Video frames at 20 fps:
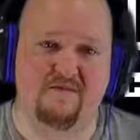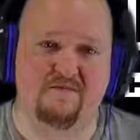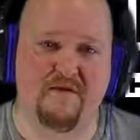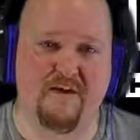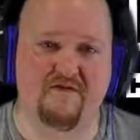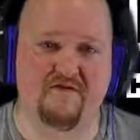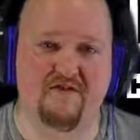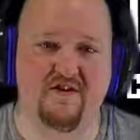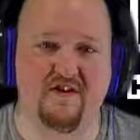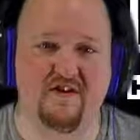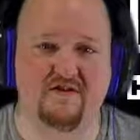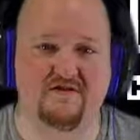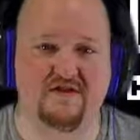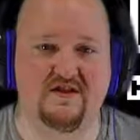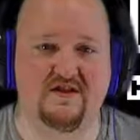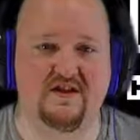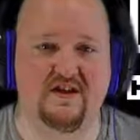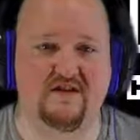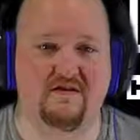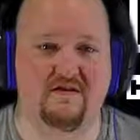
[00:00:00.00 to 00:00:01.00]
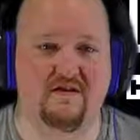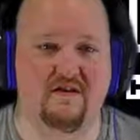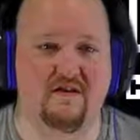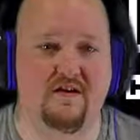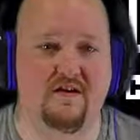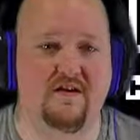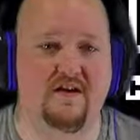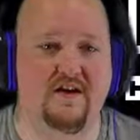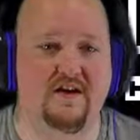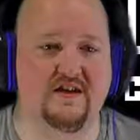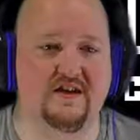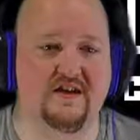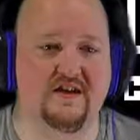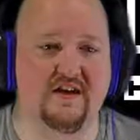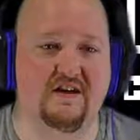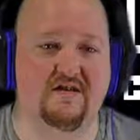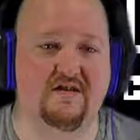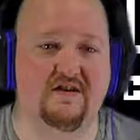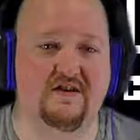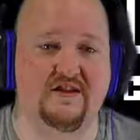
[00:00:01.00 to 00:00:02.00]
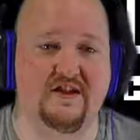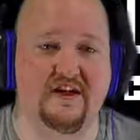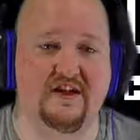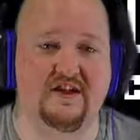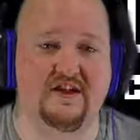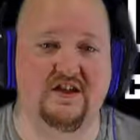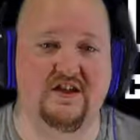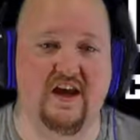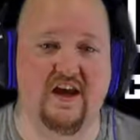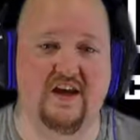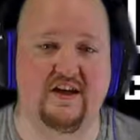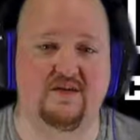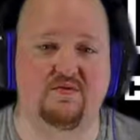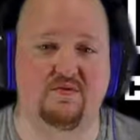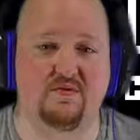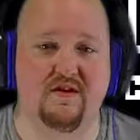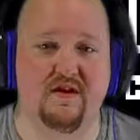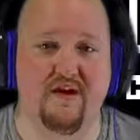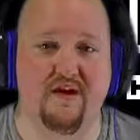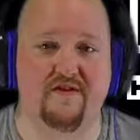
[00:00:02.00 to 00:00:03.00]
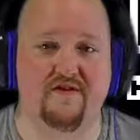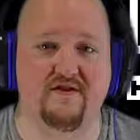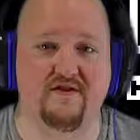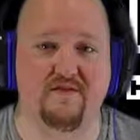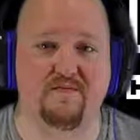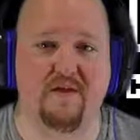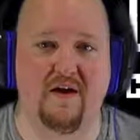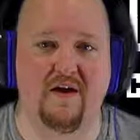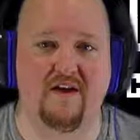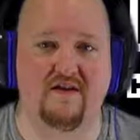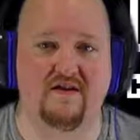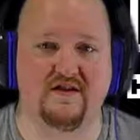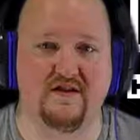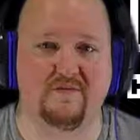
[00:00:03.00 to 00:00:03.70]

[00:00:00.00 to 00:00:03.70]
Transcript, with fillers: Muffet reduces or does a synchronization dance with other spiders.